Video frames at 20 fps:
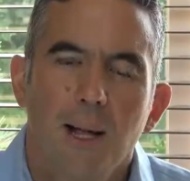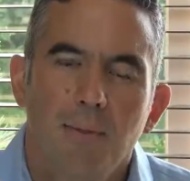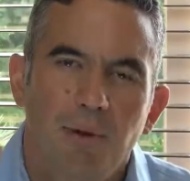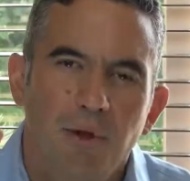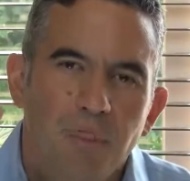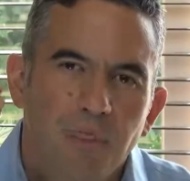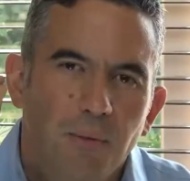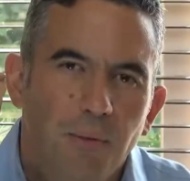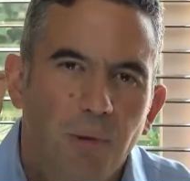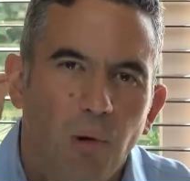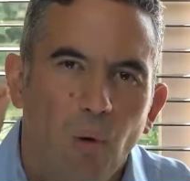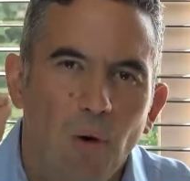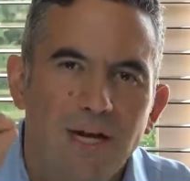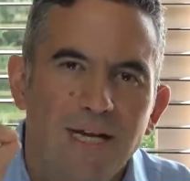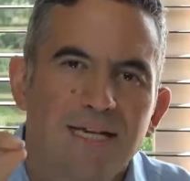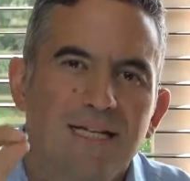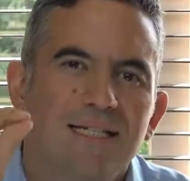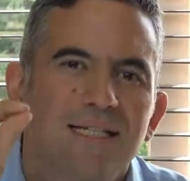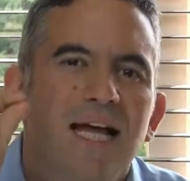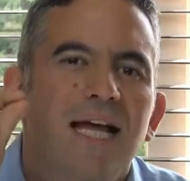But the
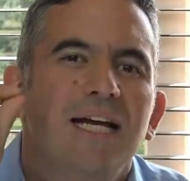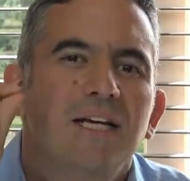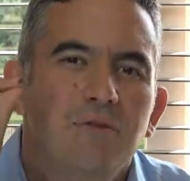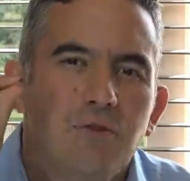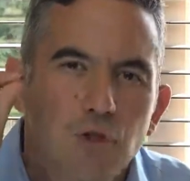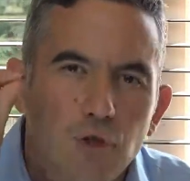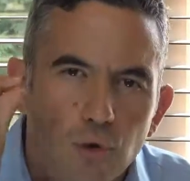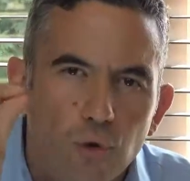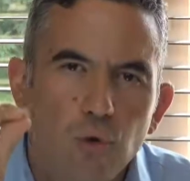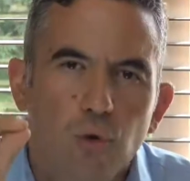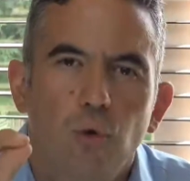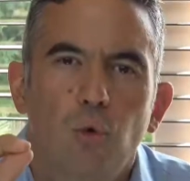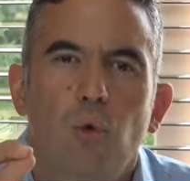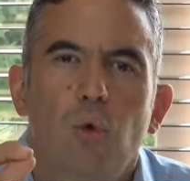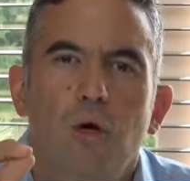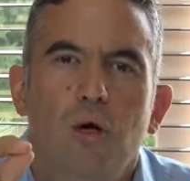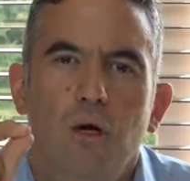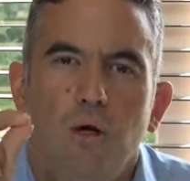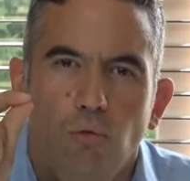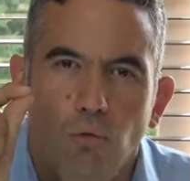point is,
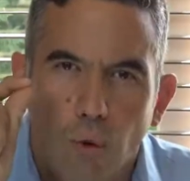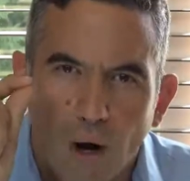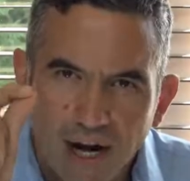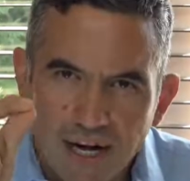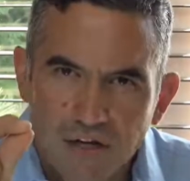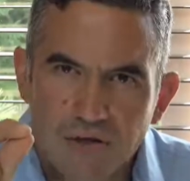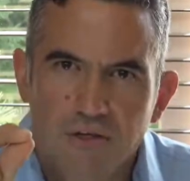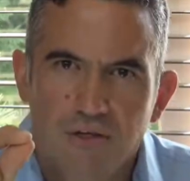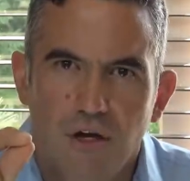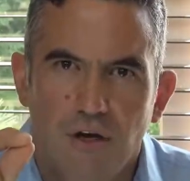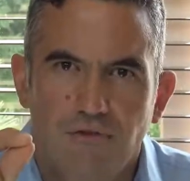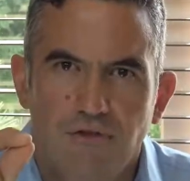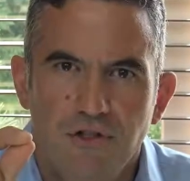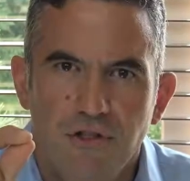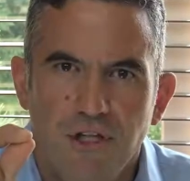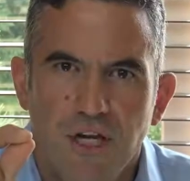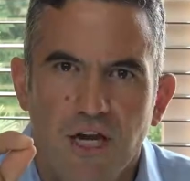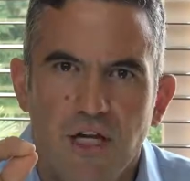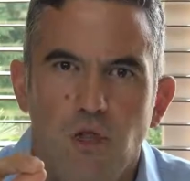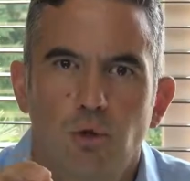do write yourself a
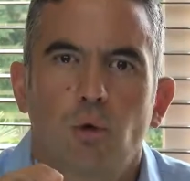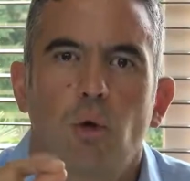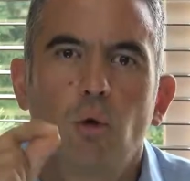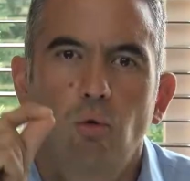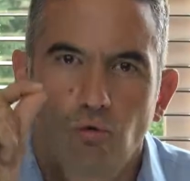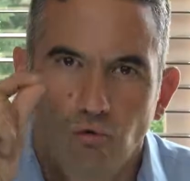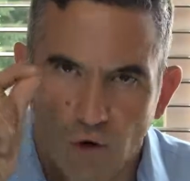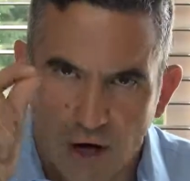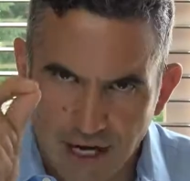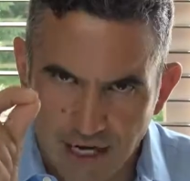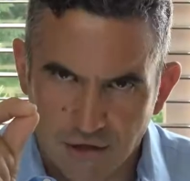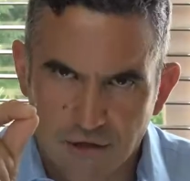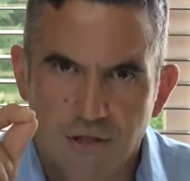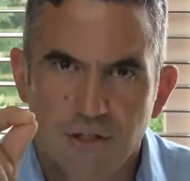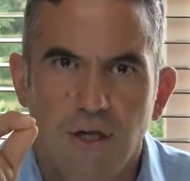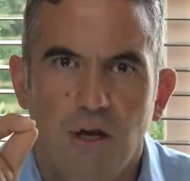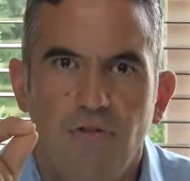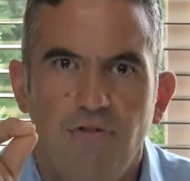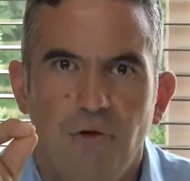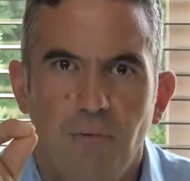schedule, write
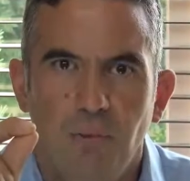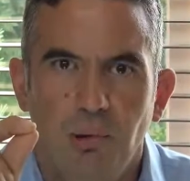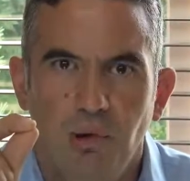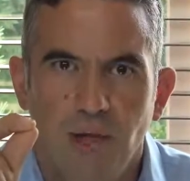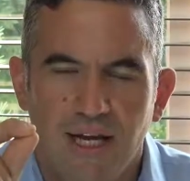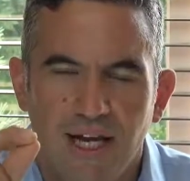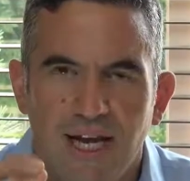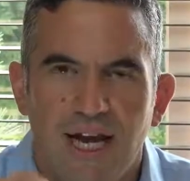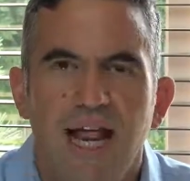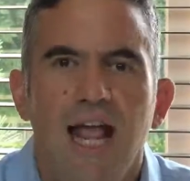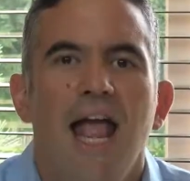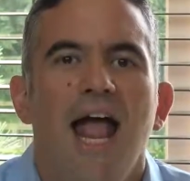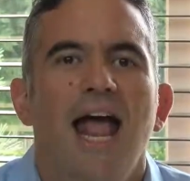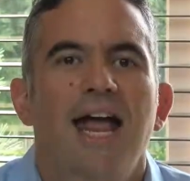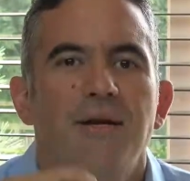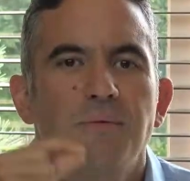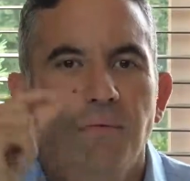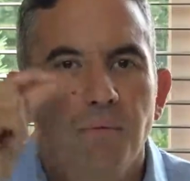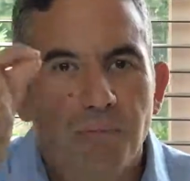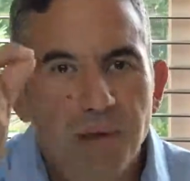yourself a plan,
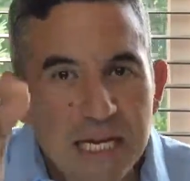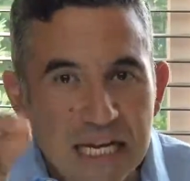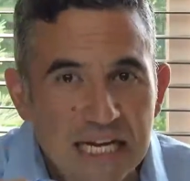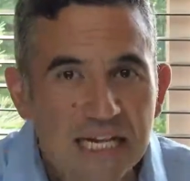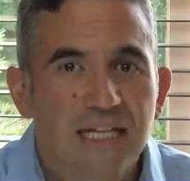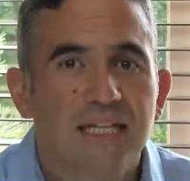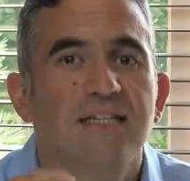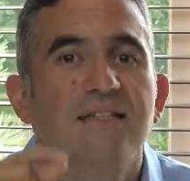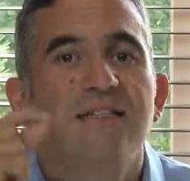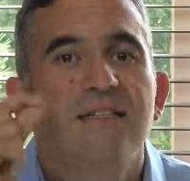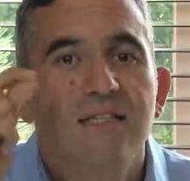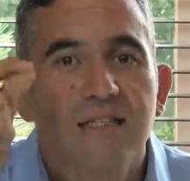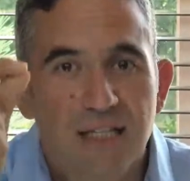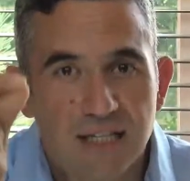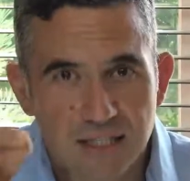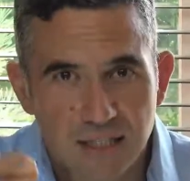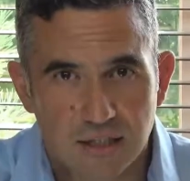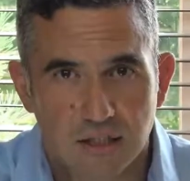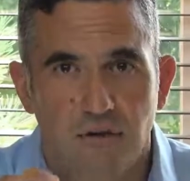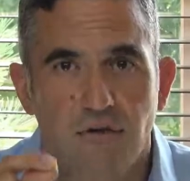and be
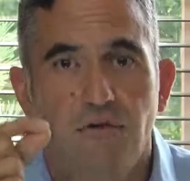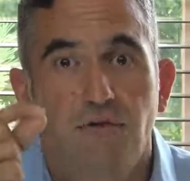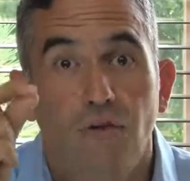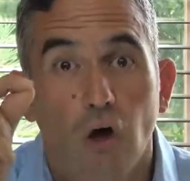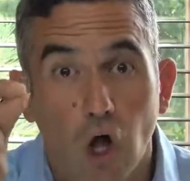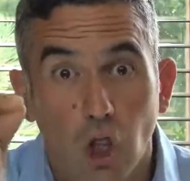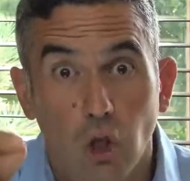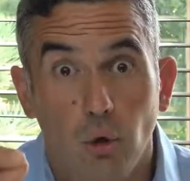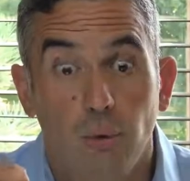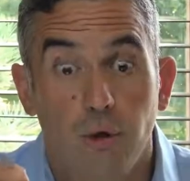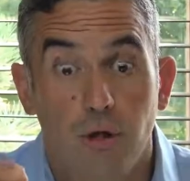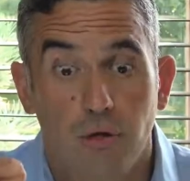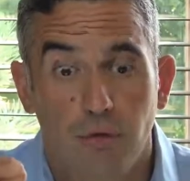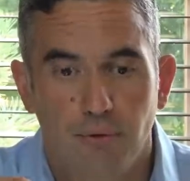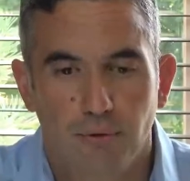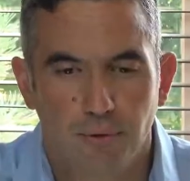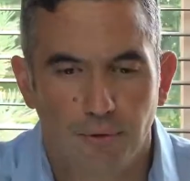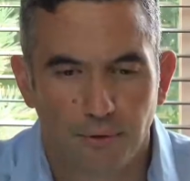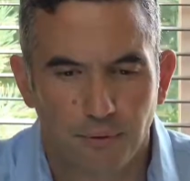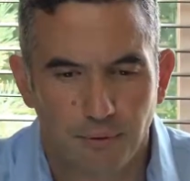consistent following
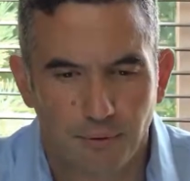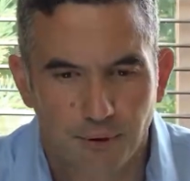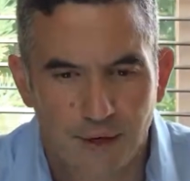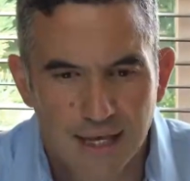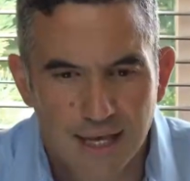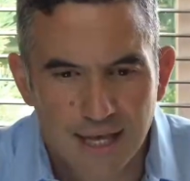through.